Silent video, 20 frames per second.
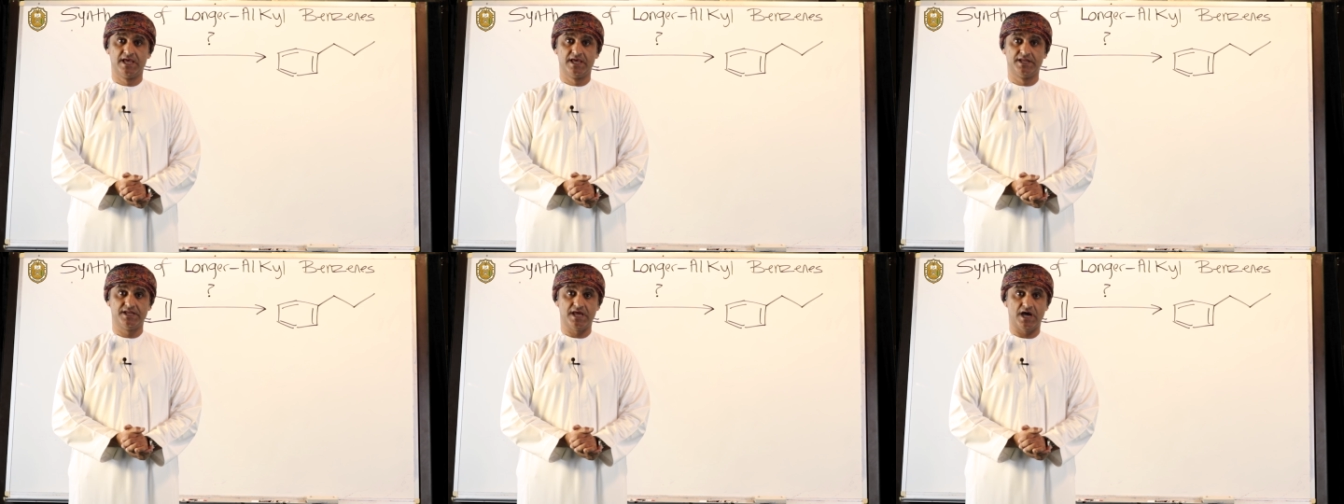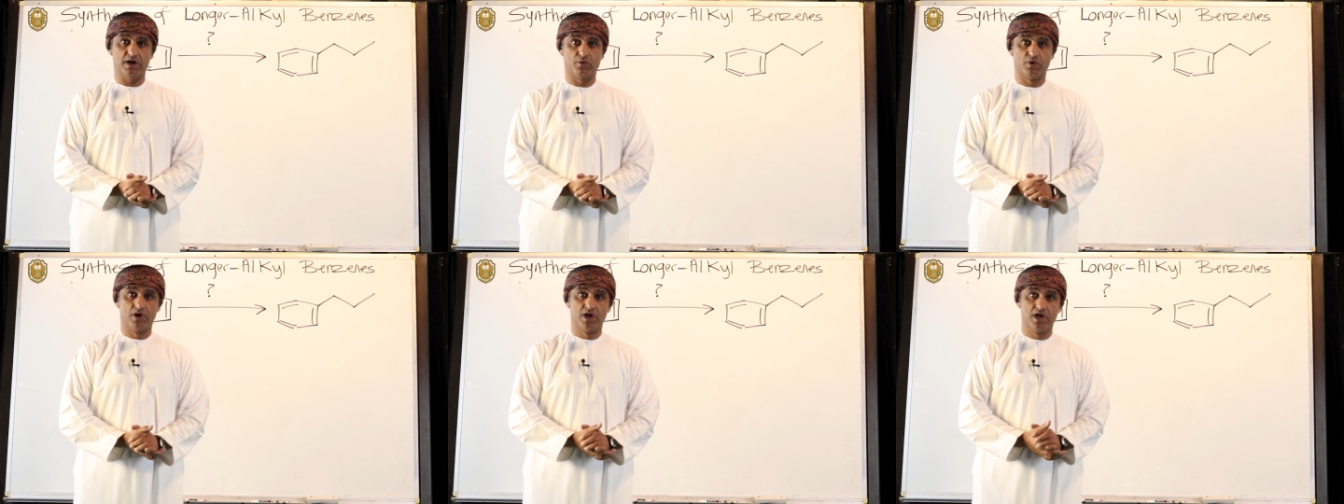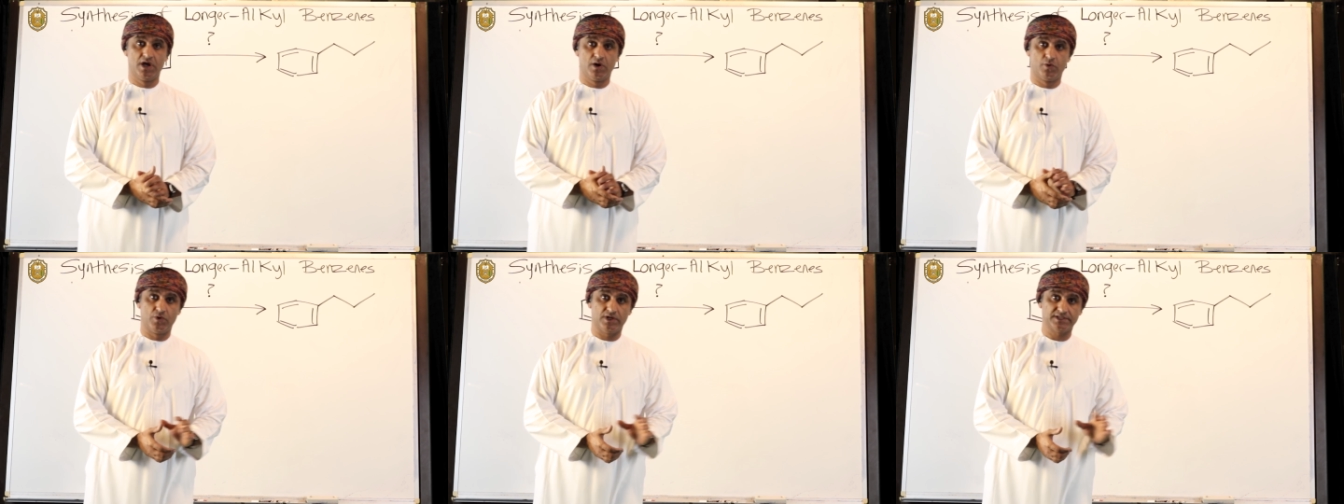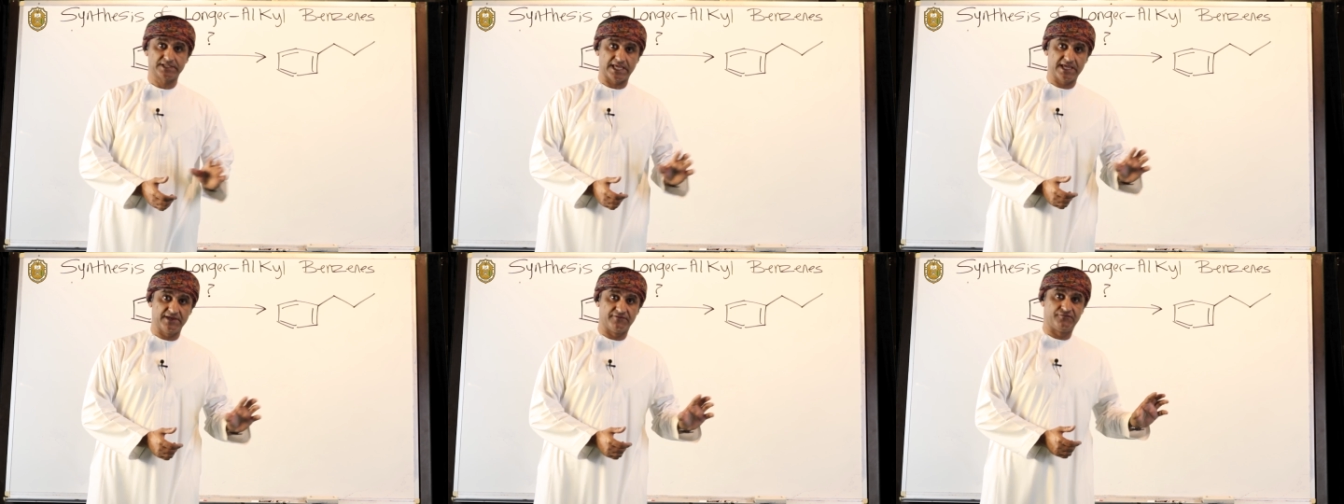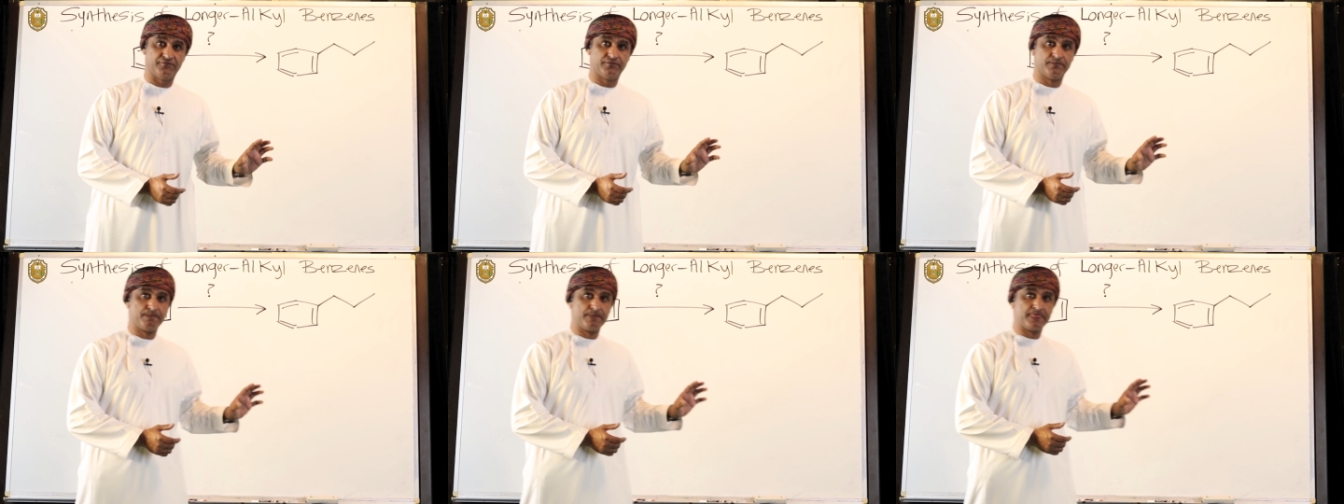Now, what
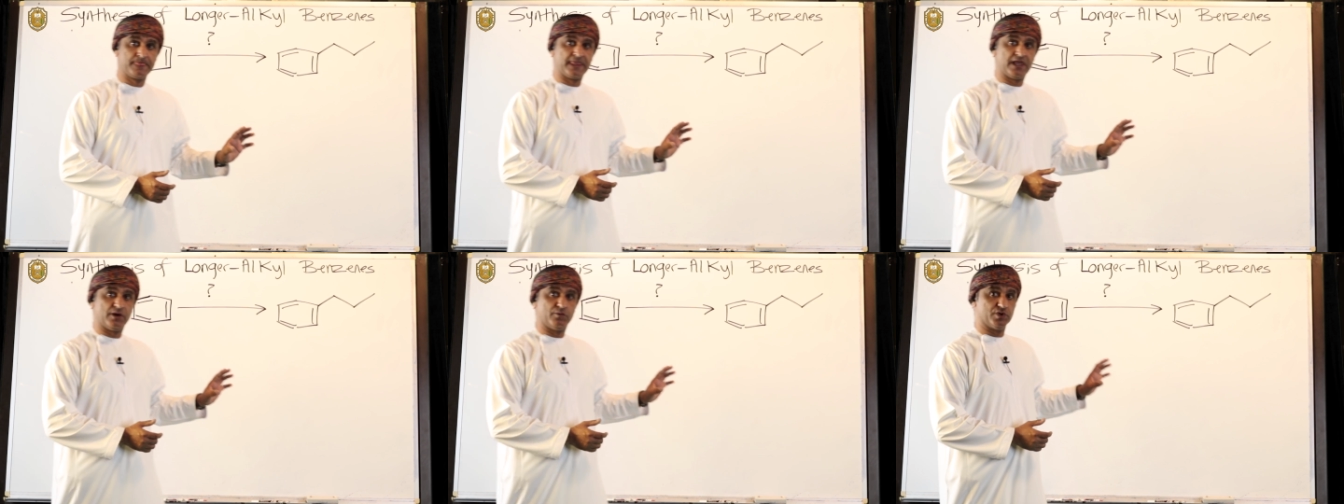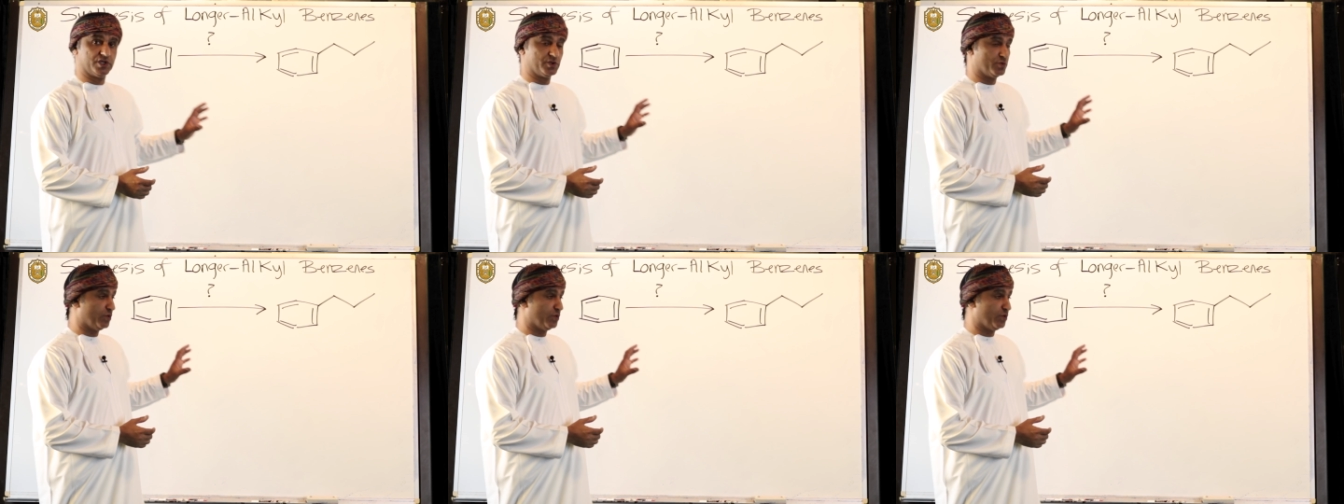if we